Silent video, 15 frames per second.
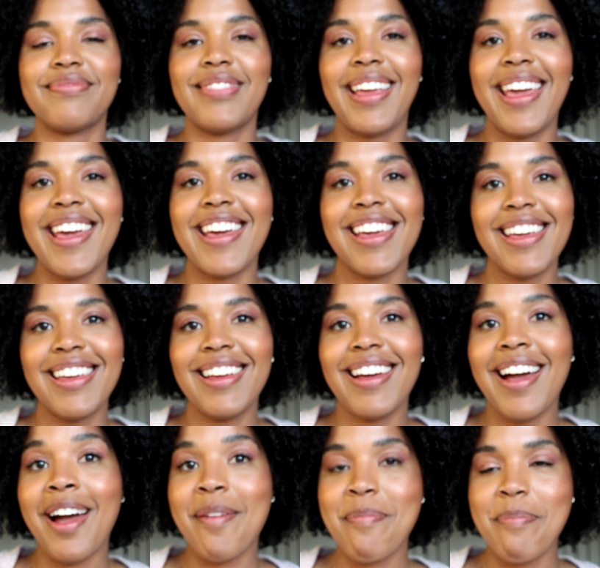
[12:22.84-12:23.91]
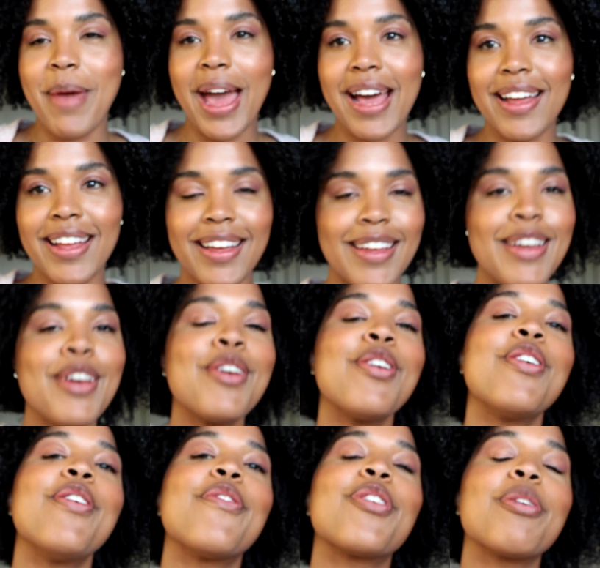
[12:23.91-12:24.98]
Hey, I'm back
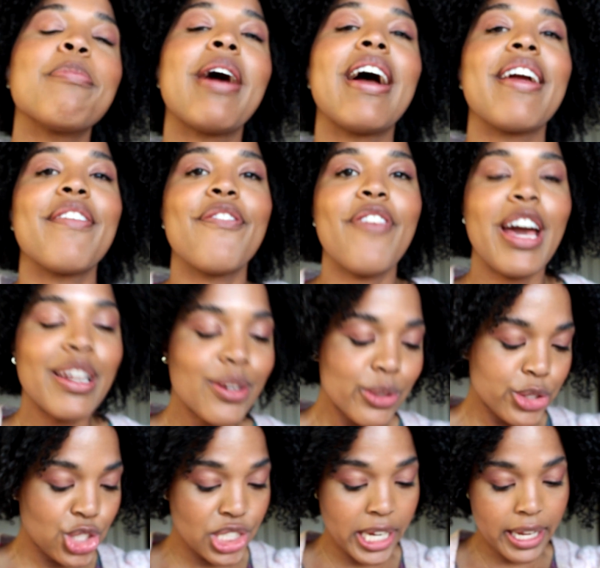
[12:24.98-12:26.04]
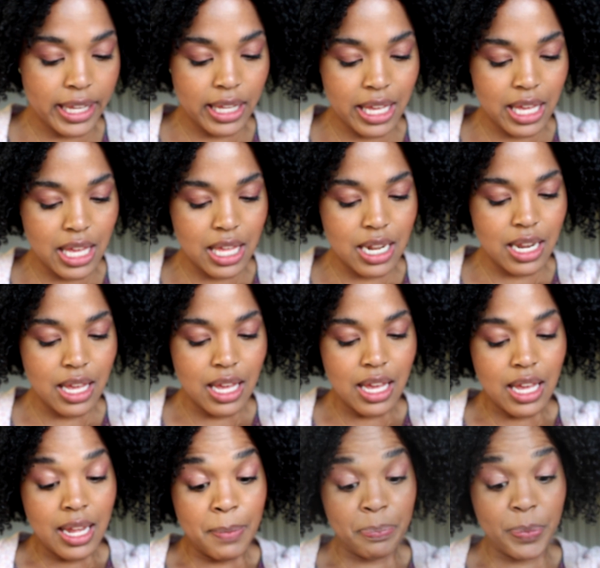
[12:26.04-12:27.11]
for my final check-in.
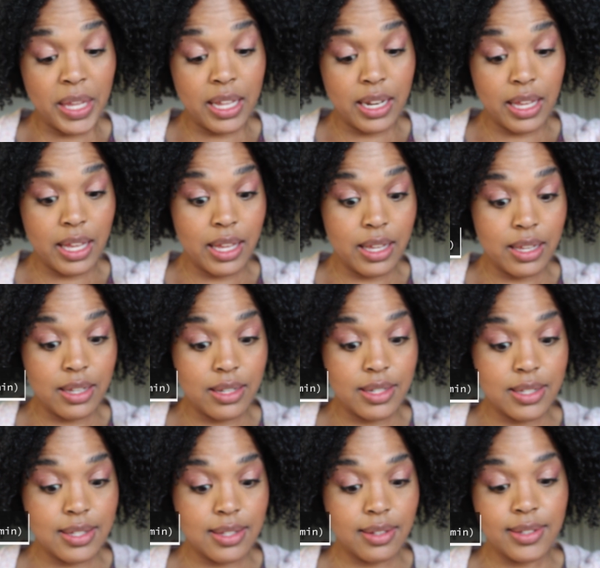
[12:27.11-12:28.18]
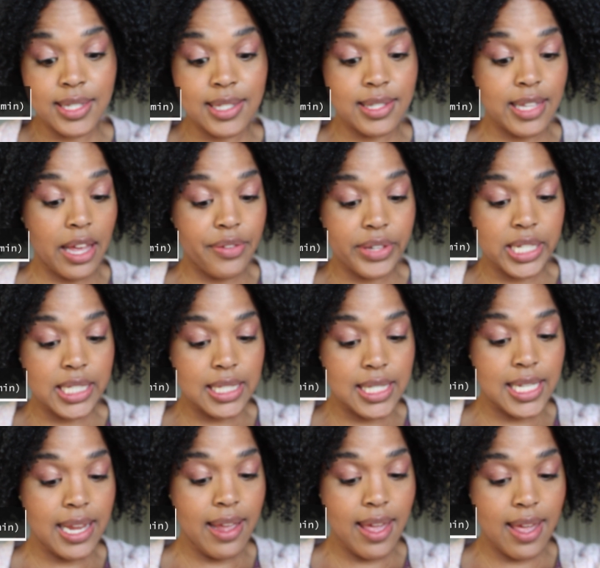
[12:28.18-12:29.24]
It is
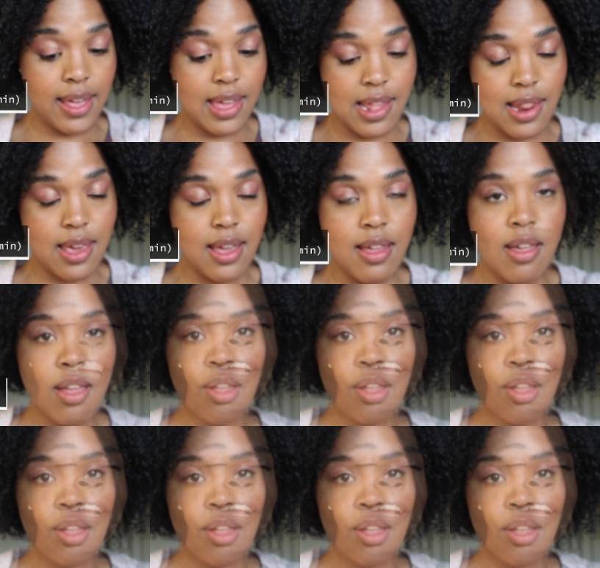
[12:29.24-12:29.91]
7:10.